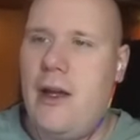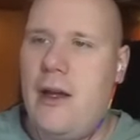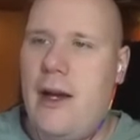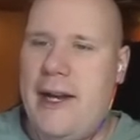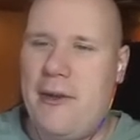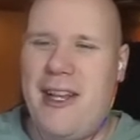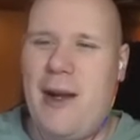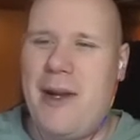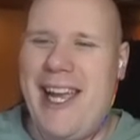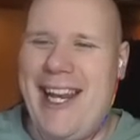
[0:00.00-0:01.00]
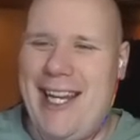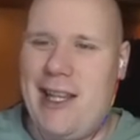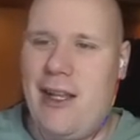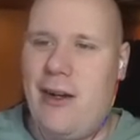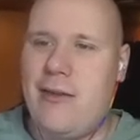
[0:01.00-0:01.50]
I don't think I'm getting
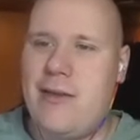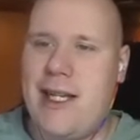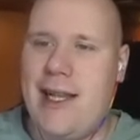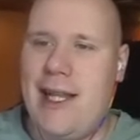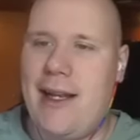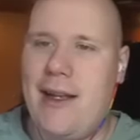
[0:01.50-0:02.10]
it, though, sadly.